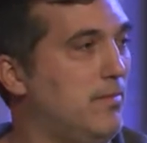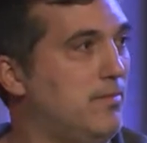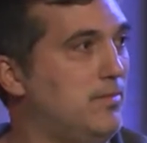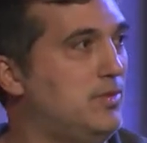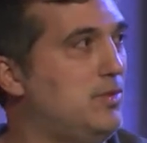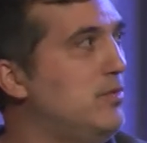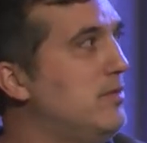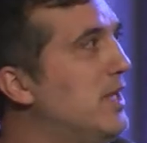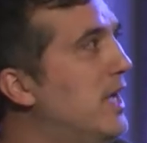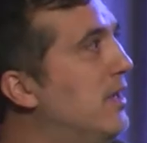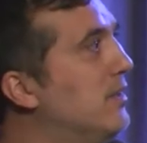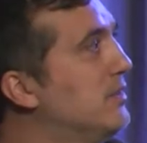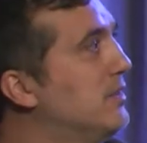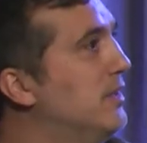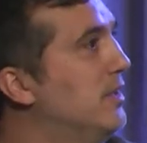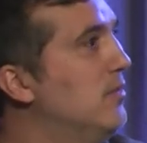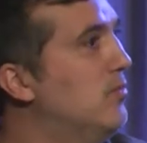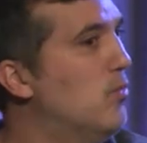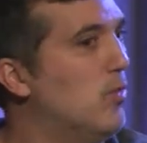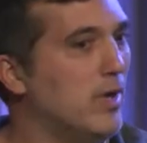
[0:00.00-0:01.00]

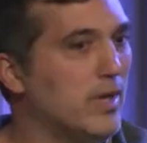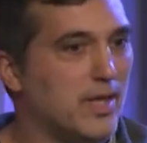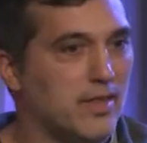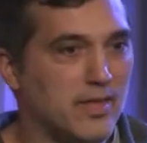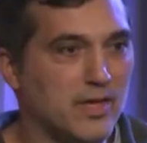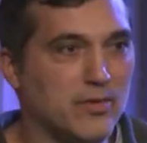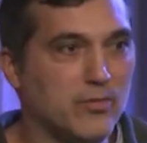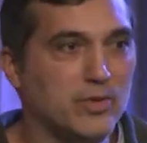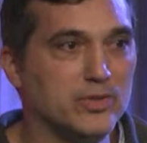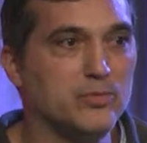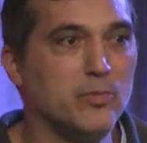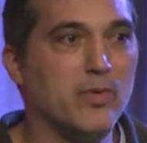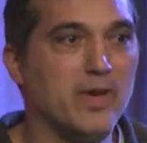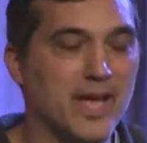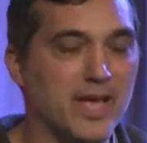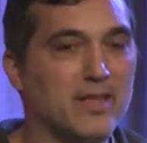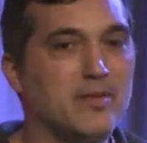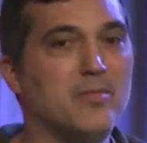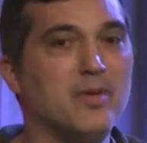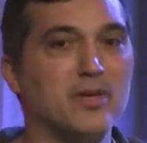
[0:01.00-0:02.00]
2001, I think it was, when we
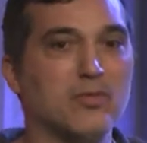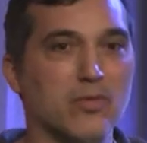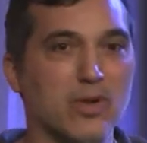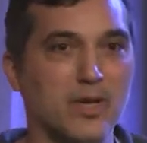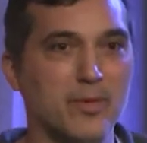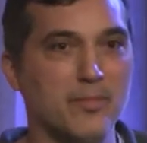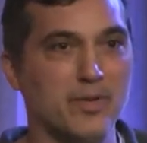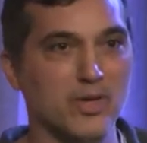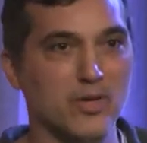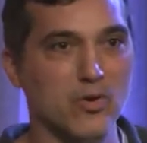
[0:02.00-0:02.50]
had the big run-up in